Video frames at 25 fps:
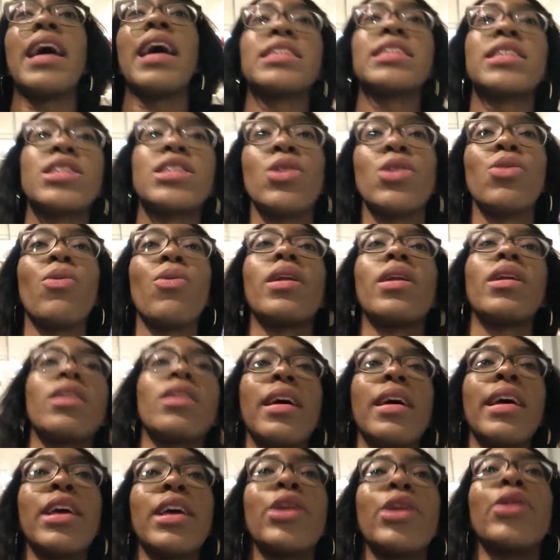I still want to,
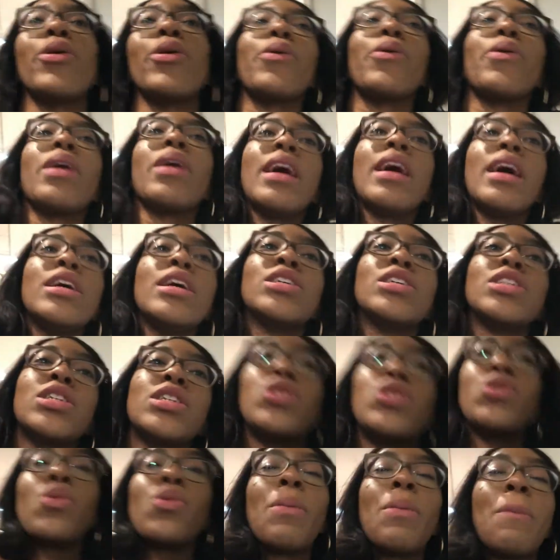like, you know, just
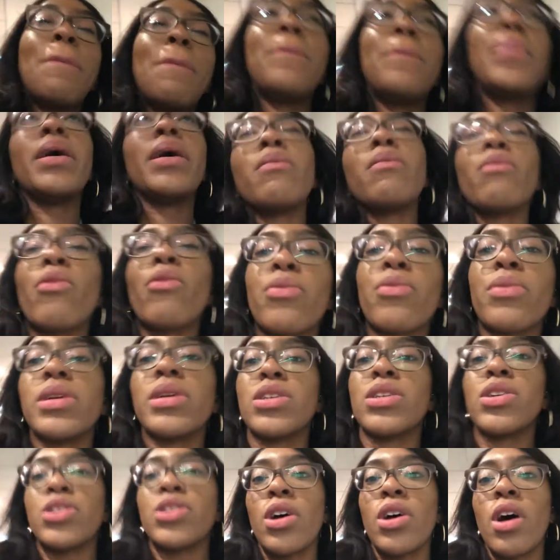do a bit more
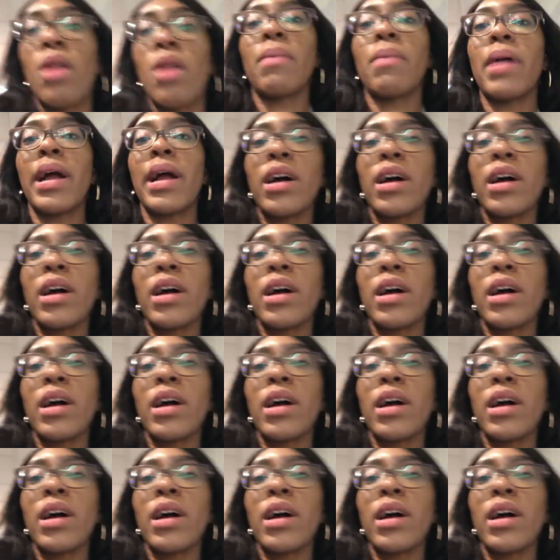research on my